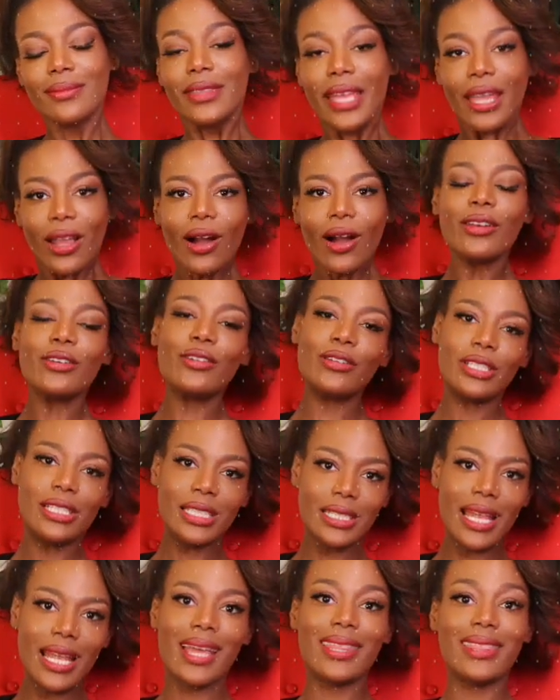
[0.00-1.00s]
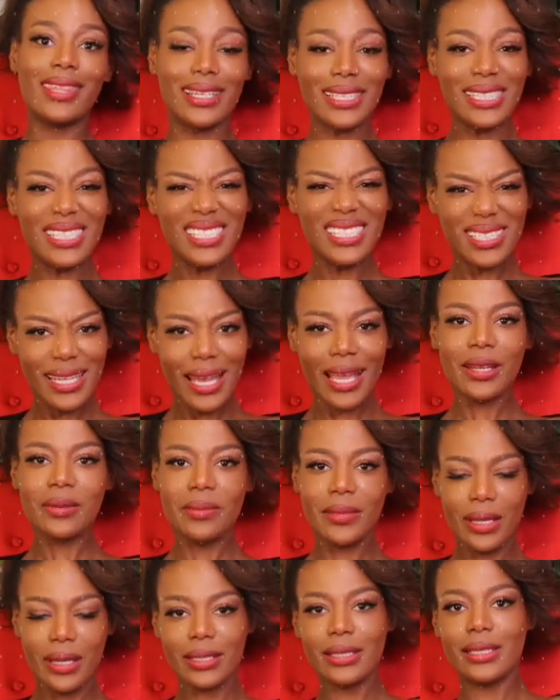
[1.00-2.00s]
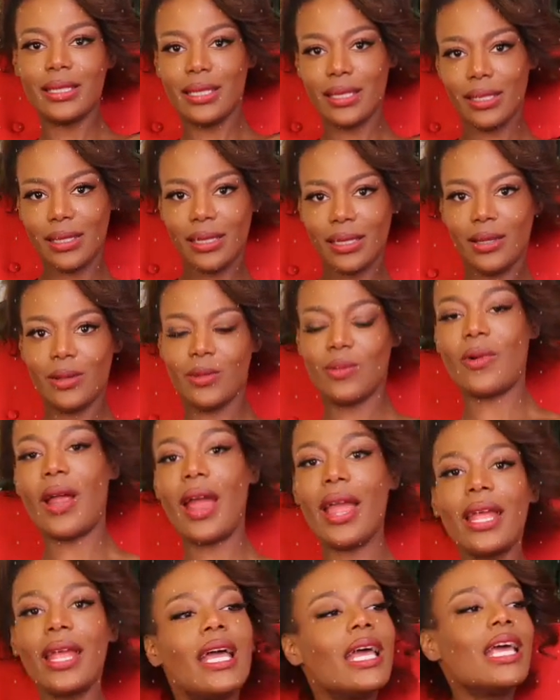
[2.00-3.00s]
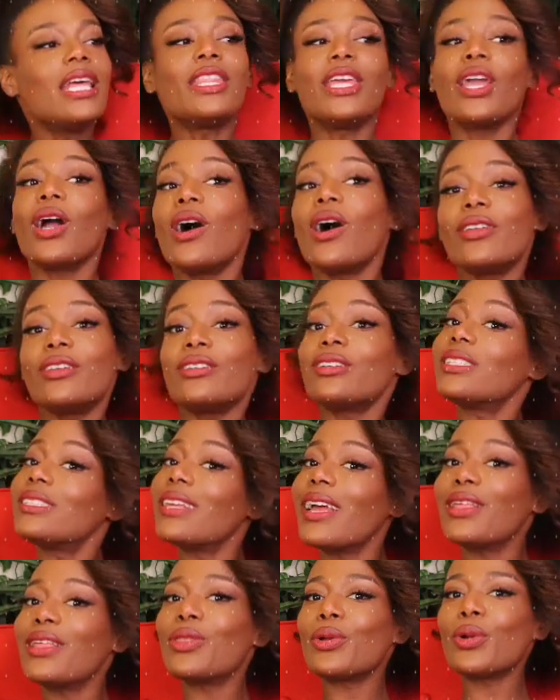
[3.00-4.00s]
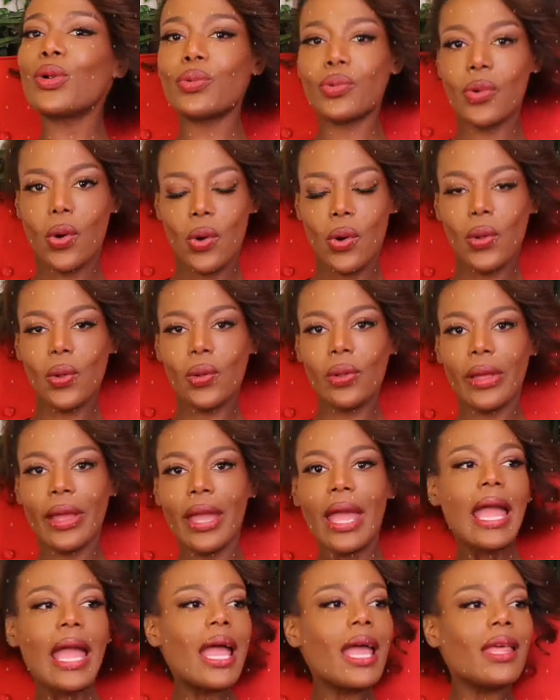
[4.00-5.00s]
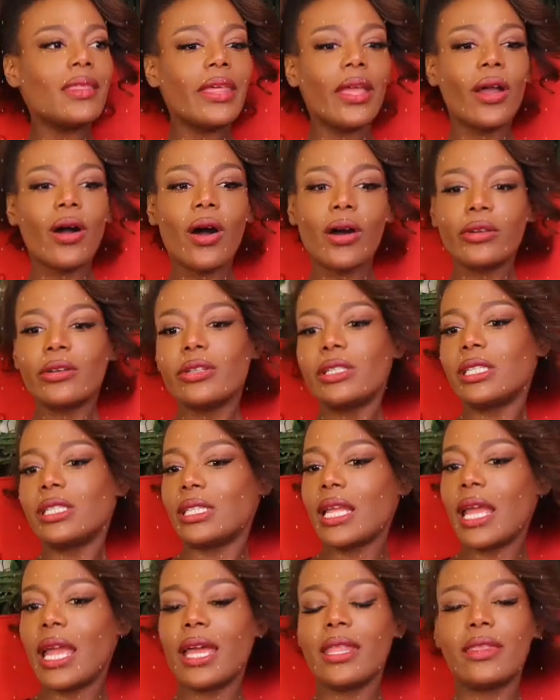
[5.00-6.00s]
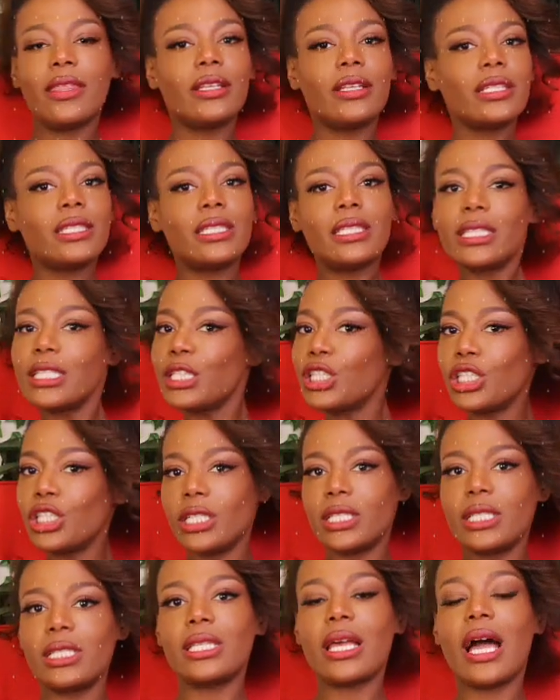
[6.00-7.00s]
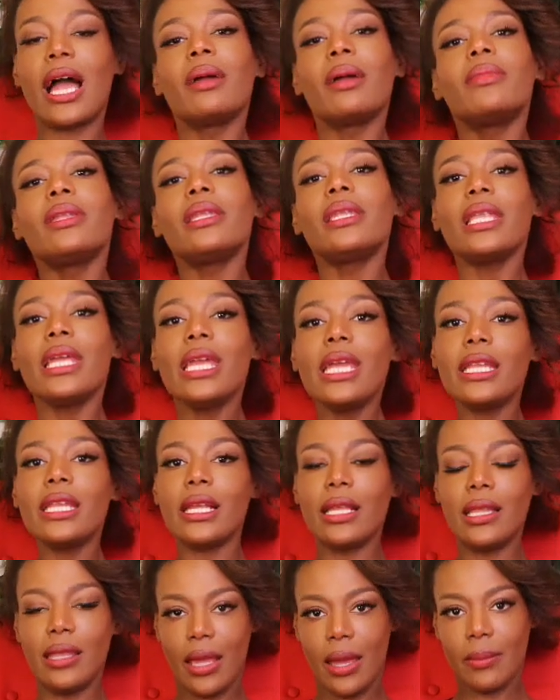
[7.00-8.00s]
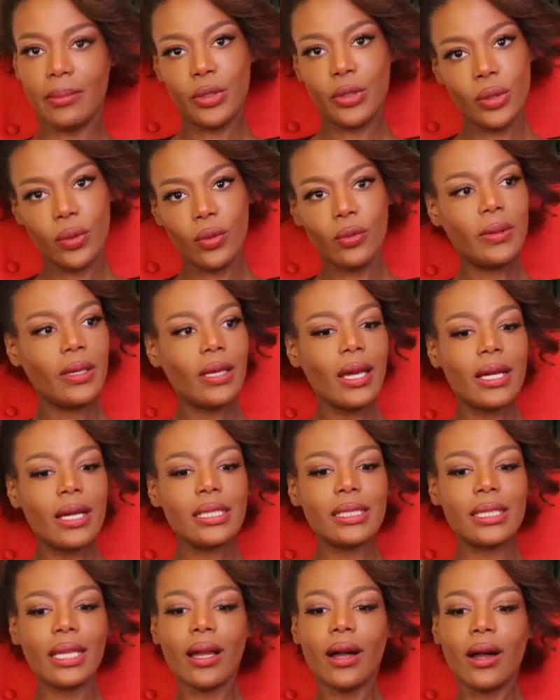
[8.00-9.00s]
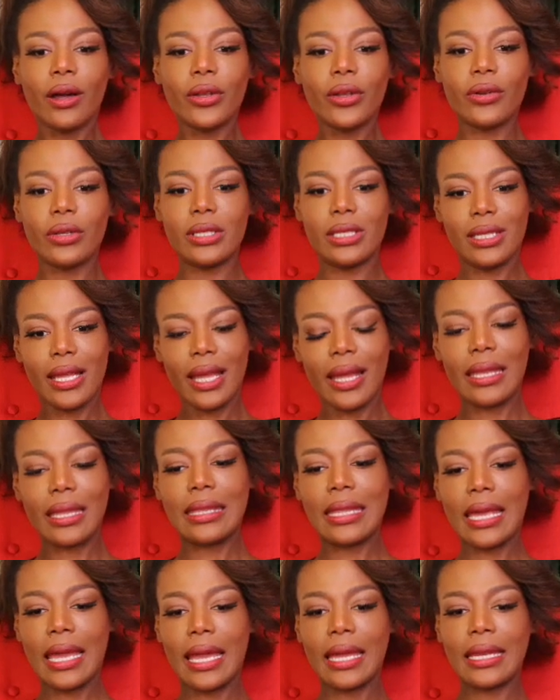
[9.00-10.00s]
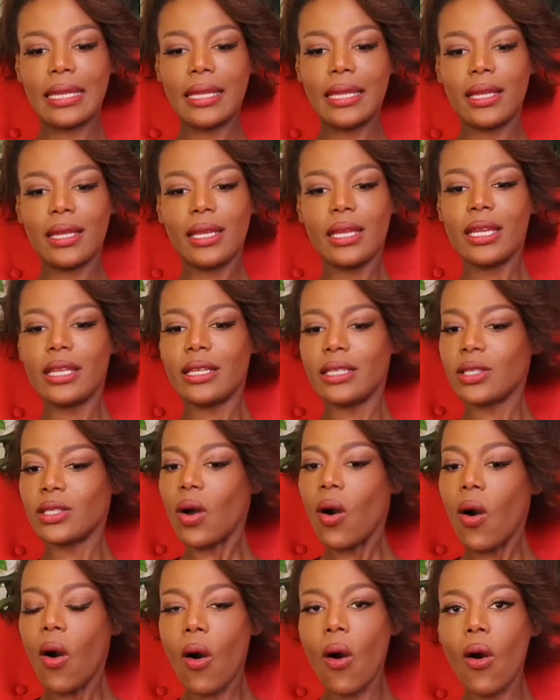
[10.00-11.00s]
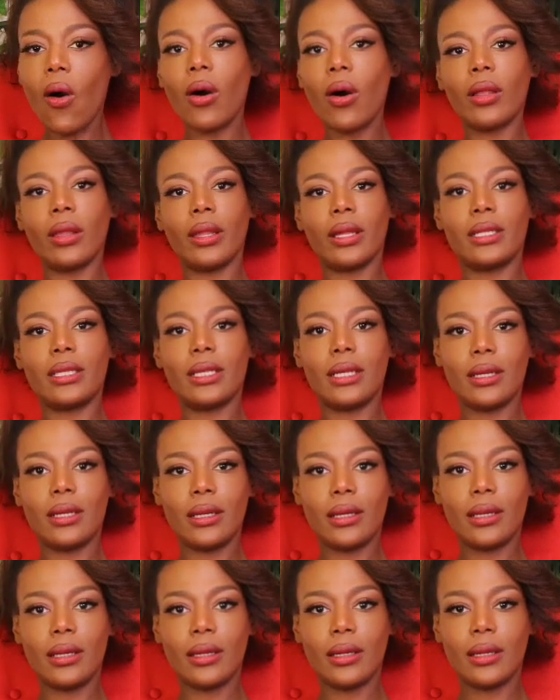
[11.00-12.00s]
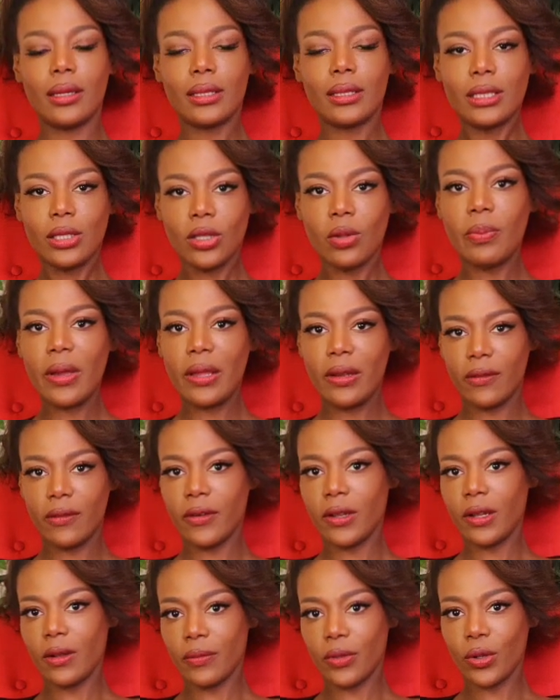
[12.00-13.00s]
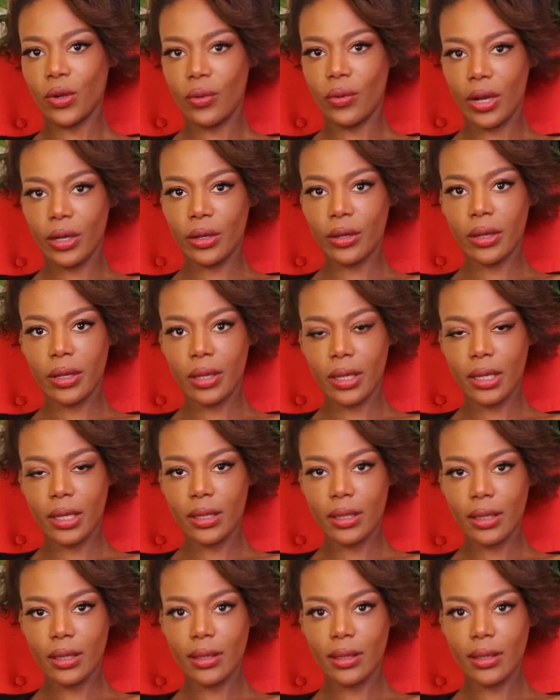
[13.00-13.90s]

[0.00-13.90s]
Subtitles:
They understand the assignment, right? They understand their role, and they understand the decisions I'm leading them to, because they understand that it is all to the benefit of the greater good.